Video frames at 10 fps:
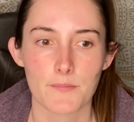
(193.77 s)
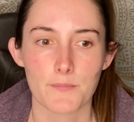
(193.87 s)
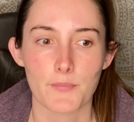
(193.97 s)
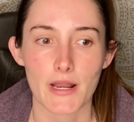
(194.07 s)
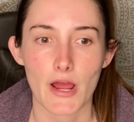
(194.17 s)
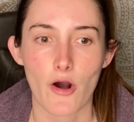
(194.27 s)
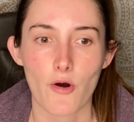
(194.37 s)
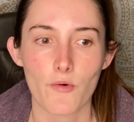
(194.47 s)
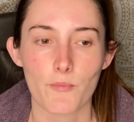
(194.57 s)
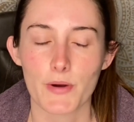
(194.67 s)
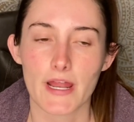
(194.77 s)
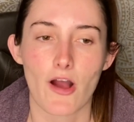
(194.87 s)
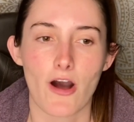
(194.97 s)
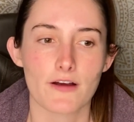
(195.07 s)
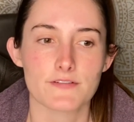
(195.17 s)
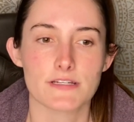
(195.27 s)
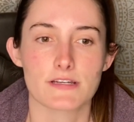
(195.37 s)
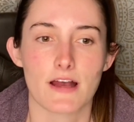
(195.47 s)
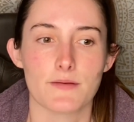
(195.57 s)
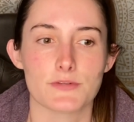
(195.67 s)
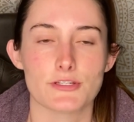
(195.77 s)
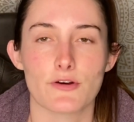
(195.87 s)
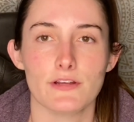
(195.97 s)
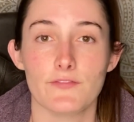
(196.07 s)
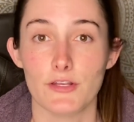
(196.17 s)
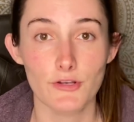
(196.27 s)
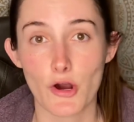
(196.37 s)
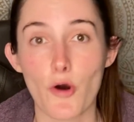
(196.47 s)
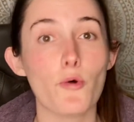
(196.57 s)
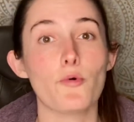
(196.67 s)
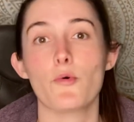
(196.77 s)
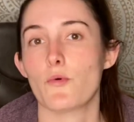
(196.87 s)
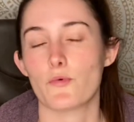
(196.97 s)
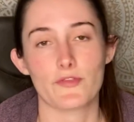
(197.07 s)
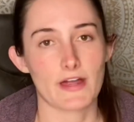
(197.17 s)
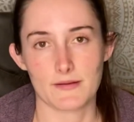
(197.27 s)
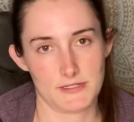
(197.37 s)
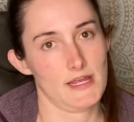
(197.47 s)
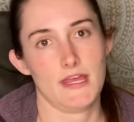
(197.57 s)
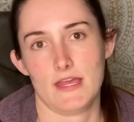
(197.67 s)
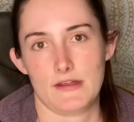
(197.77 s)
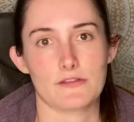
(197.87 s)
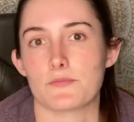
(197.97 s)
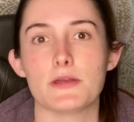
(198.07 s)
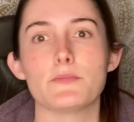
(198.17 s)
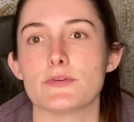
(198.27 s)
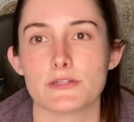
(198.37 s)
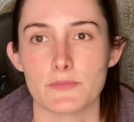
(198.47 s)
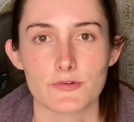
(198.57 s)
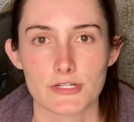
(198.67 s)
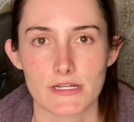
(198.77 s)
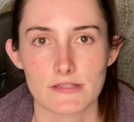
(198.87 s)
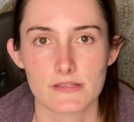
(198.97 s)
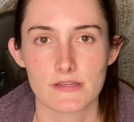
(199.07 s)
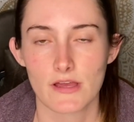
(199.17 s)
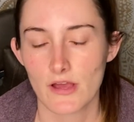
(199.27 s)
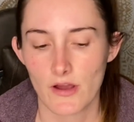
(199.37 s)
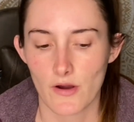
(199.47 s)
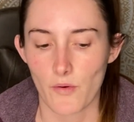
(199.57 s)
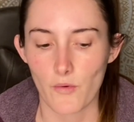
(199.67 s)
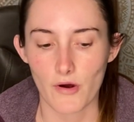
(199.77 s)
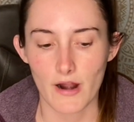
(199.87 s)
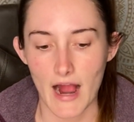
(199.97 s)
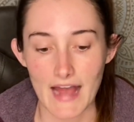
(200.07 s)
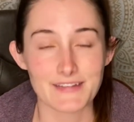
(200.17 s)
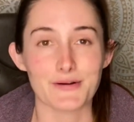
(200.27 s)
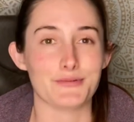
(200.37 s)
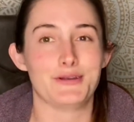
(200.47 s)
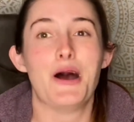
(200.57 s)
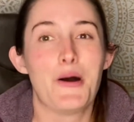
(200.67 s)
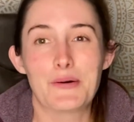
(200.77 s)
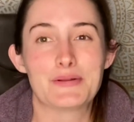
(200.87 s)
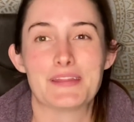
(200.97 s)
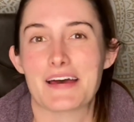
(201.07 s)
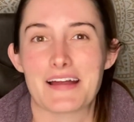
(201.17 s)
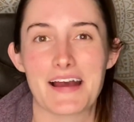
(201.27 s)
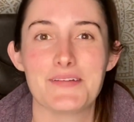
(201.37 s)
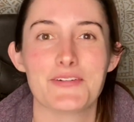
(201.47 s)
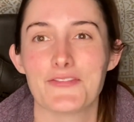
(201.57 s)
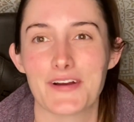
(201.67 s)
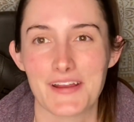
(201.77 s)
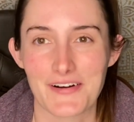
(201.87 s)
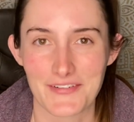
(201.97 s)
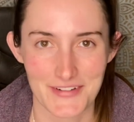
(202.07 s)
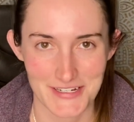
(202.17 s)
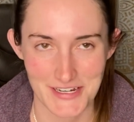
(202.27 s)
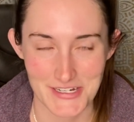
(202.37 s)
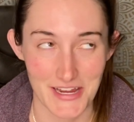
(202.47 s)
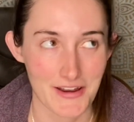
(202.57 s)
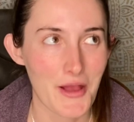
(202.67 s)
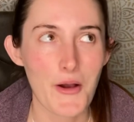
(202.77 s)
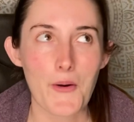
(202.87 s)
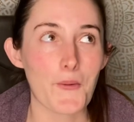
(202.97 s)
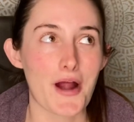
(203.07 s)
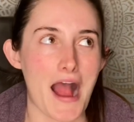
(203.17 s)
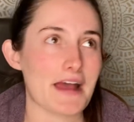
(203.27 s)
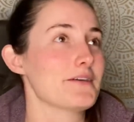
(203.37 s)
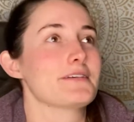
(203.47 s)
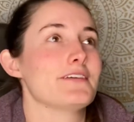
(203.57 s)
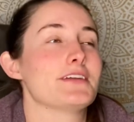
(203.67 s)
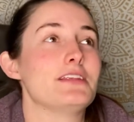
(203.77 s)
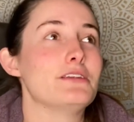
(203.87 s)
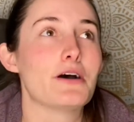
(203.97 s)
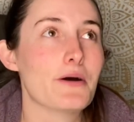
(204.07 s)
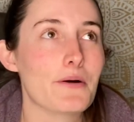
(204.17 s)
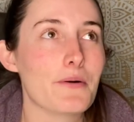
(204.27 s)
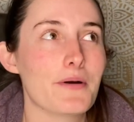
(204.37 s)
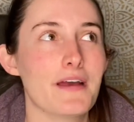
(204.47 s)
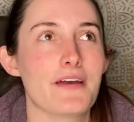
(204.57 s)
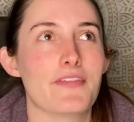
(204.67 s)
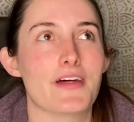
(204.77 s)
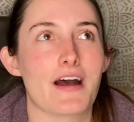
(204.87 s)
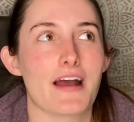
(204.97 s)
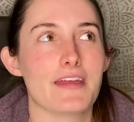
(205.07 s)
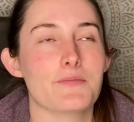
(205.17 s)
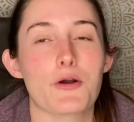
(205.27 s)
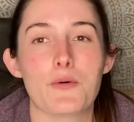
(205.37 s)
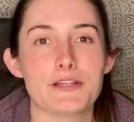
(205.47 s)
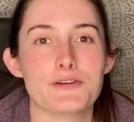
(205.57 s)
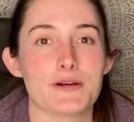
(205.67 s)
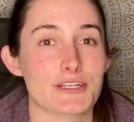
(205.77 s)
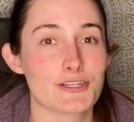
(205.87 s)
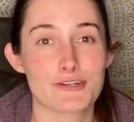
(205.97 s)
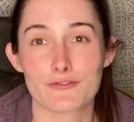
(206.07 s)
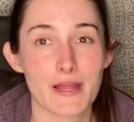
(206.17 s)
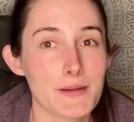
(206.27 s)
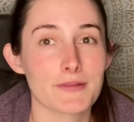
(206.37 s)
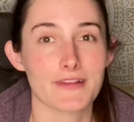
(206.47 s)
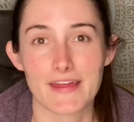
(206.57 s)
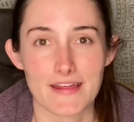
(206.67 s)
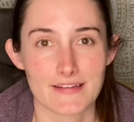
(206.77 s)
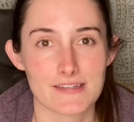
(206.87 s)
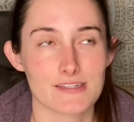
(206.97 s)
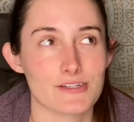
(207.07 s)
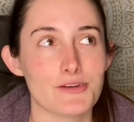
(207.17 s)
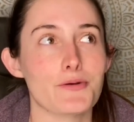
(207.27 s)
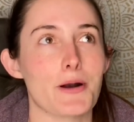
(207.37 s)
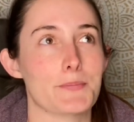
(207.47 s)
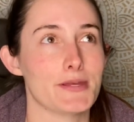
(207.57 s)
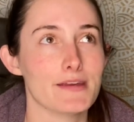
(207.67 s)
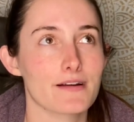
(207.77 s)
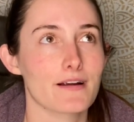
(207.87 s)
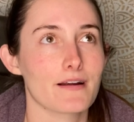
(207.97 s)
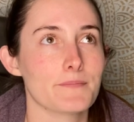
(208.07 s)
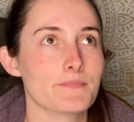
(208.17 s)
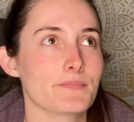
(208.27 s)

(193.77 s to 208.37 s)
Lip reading: but I oftentimes don't even know that I'm taking in other people's emotions, or I don't know that I'm avoiding confrontation, or I don't even know that I am going to extreme lengths to appear